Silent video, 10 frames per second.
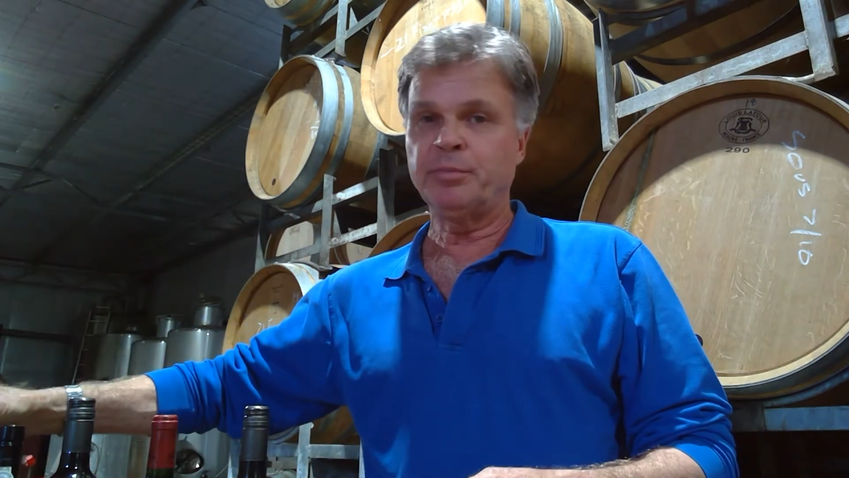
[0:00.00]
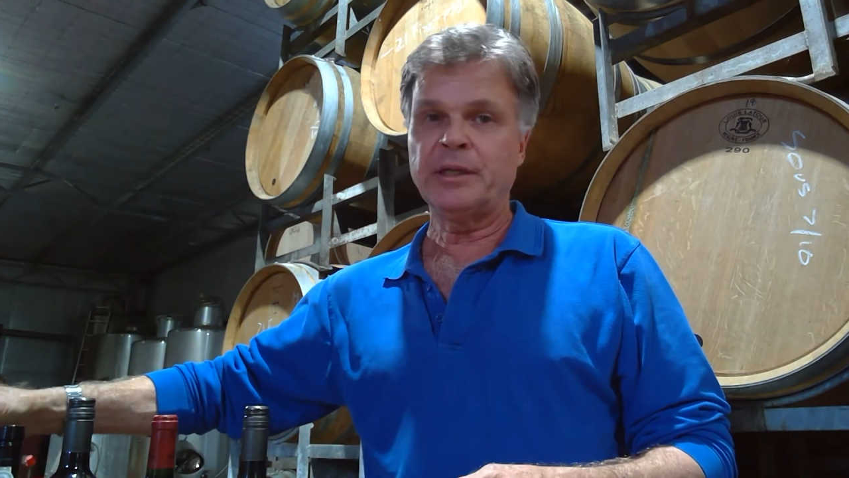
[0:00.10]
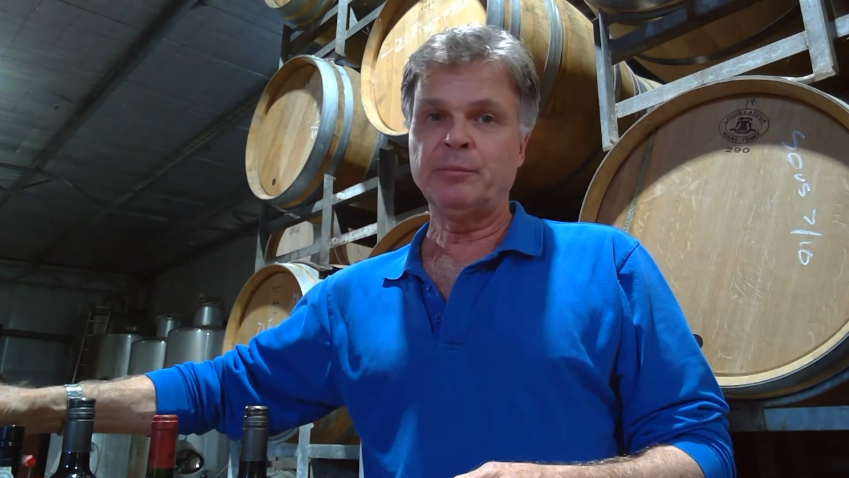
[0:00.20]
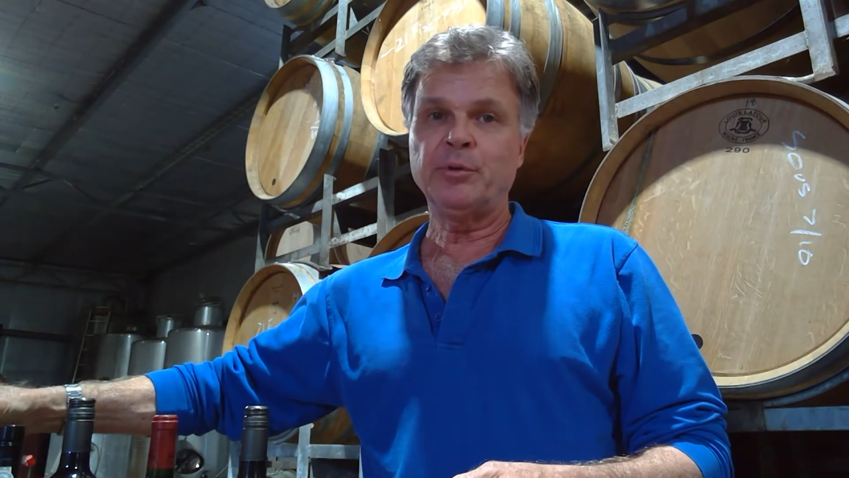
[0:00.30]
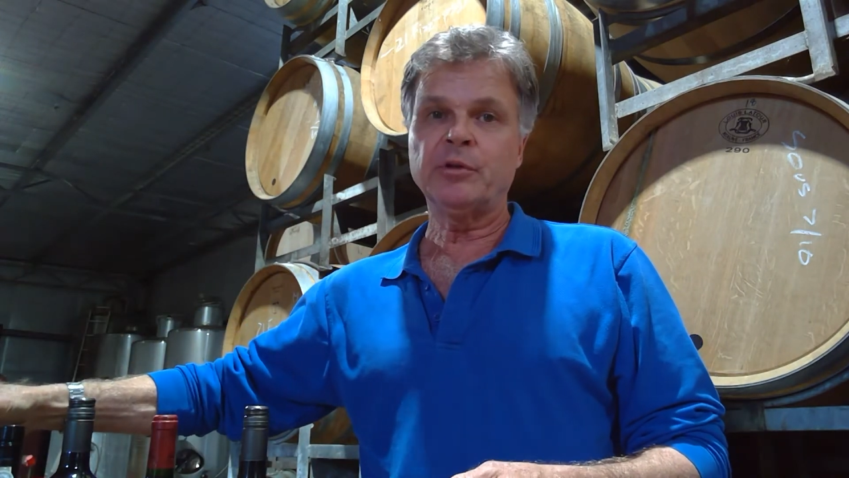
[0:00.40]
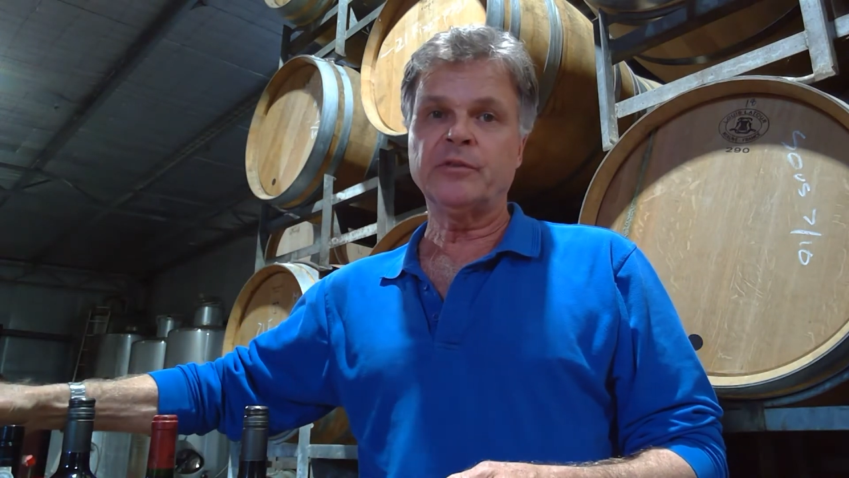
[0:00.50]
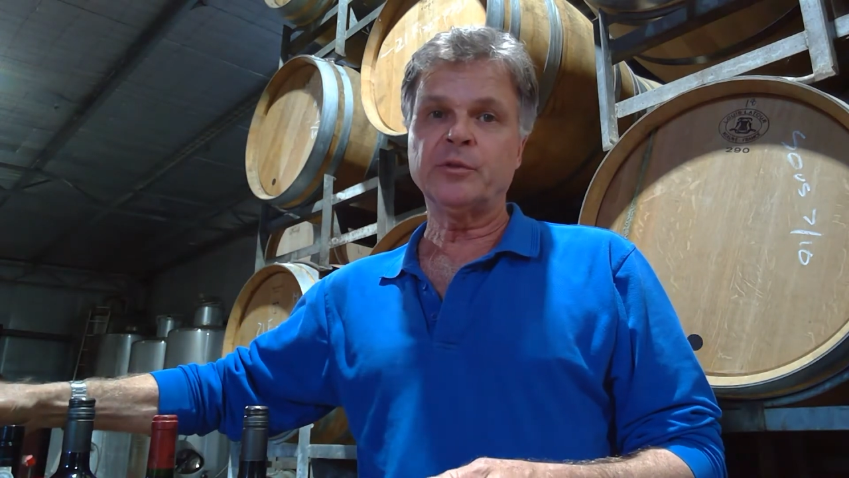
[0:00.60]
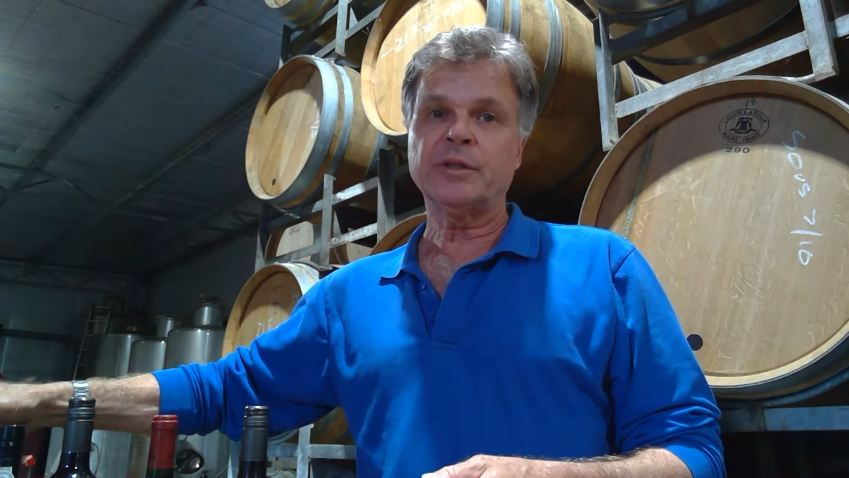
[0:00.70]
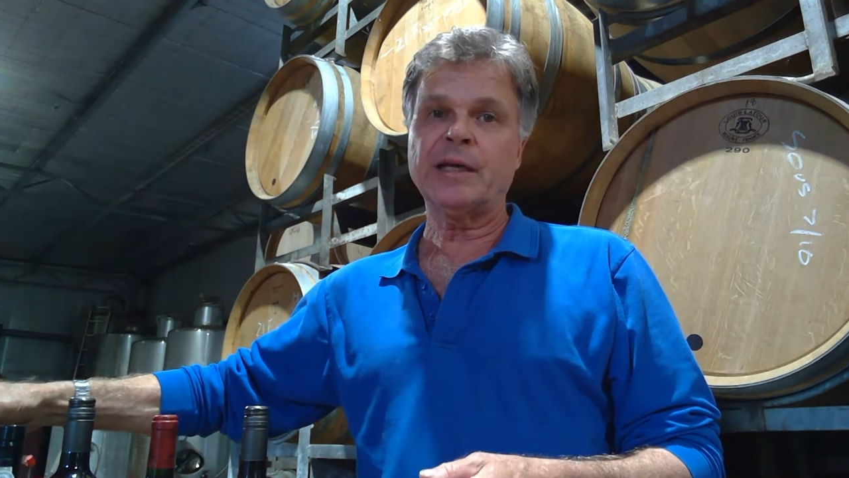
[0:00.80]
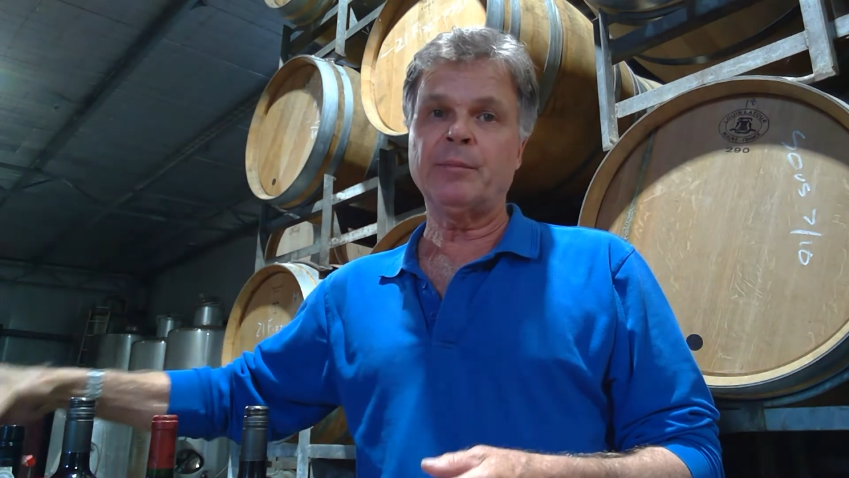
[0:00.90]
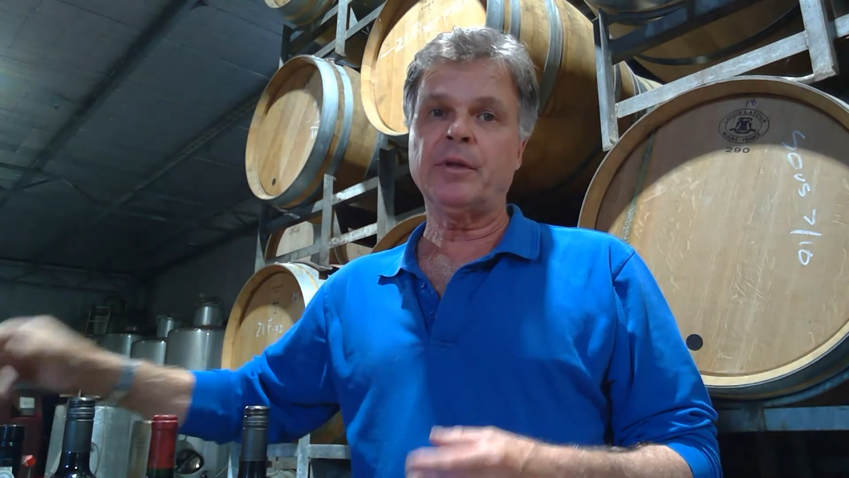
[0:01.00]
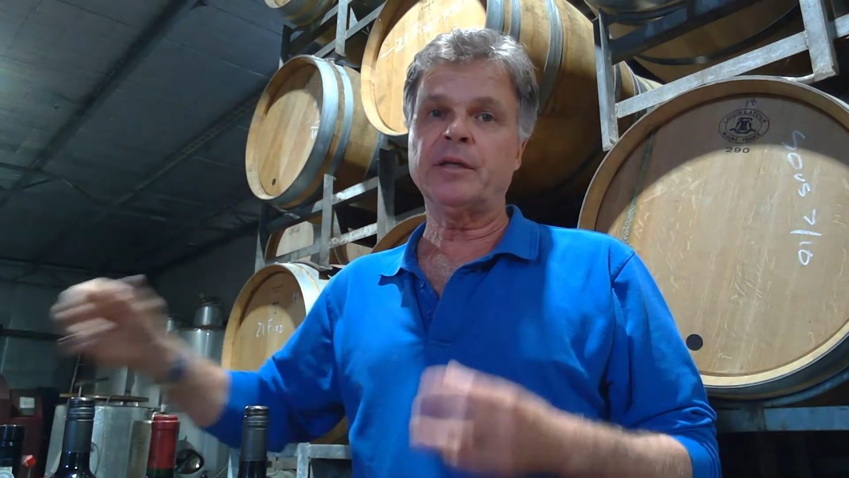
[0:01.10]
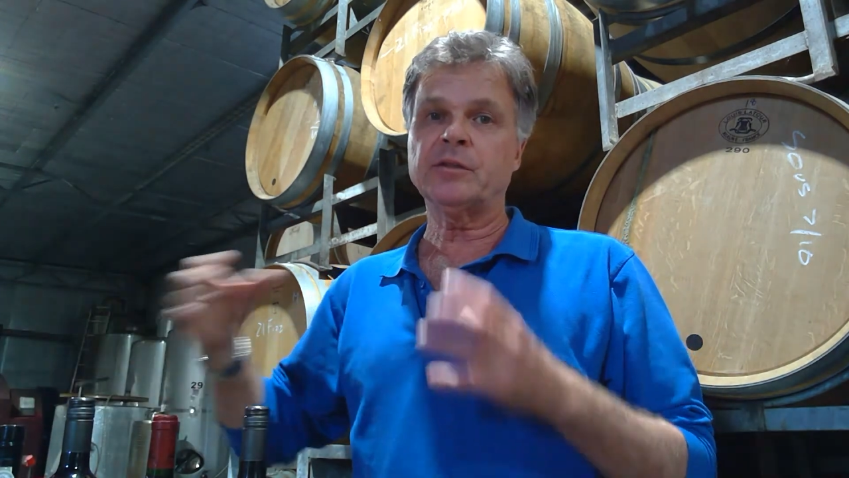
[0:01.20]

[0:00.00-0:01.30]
blend beautifully with Cabernet and